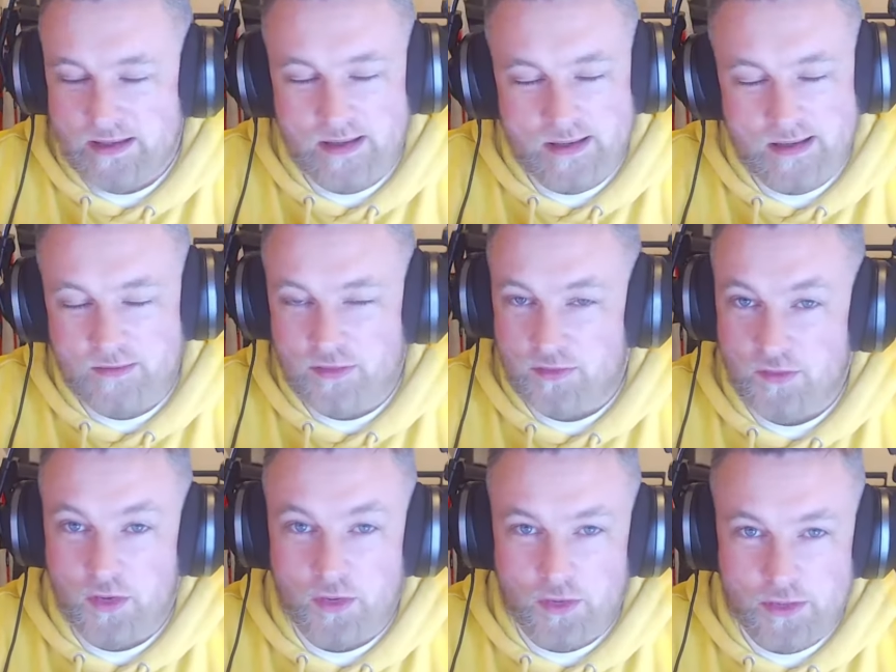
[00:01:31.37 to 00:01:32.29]
If you've not
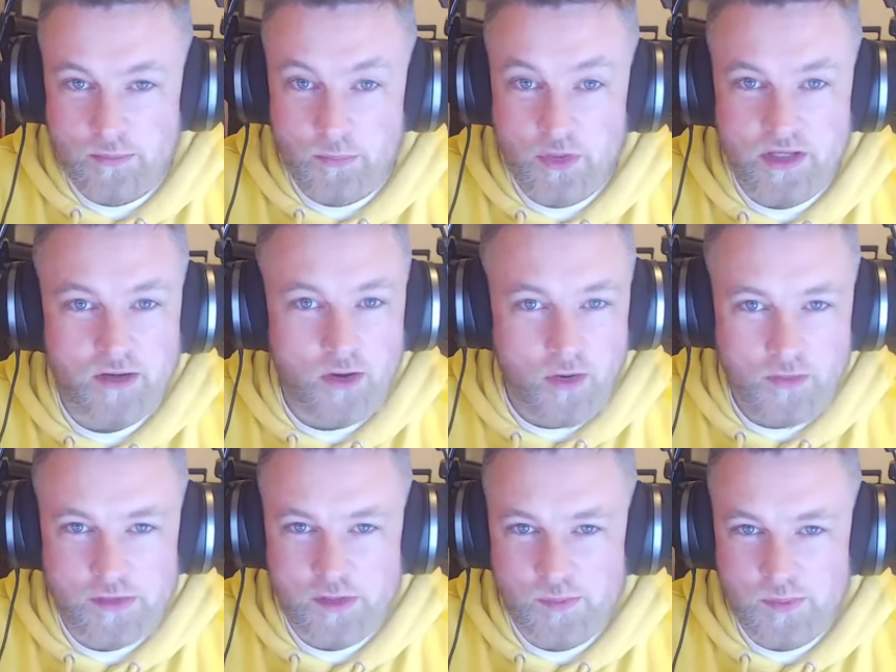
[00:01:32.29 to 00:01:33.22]
got the money or the
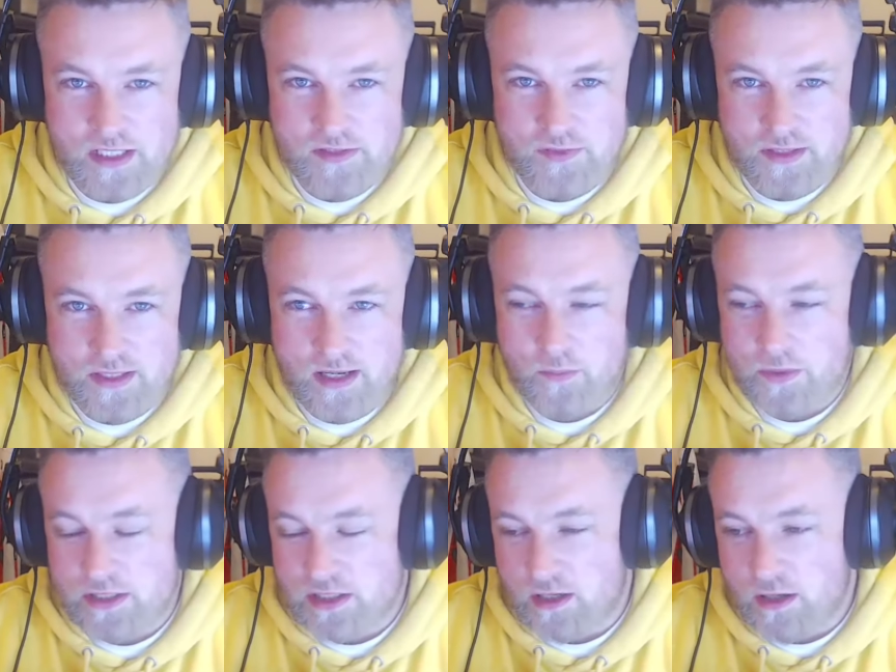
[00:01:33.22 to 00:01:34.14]
space for that, which
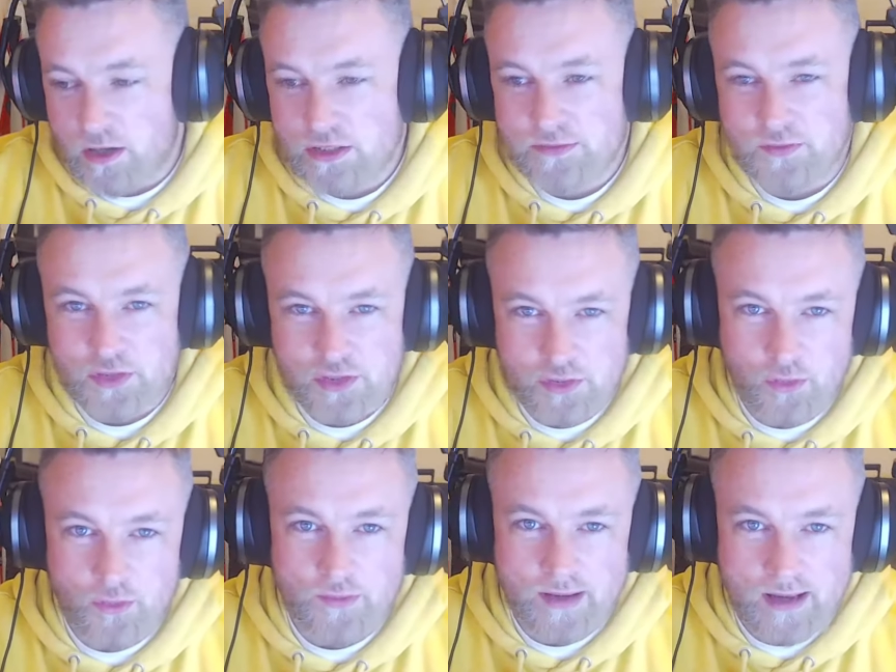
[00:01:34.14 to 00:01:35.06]
a lot of us
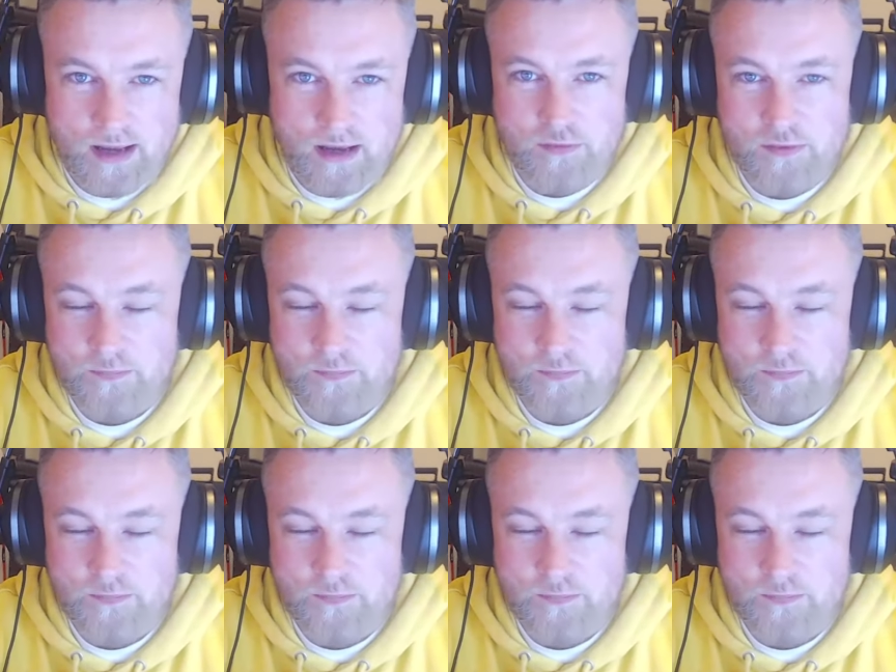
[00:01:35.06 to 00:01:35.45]
don't have,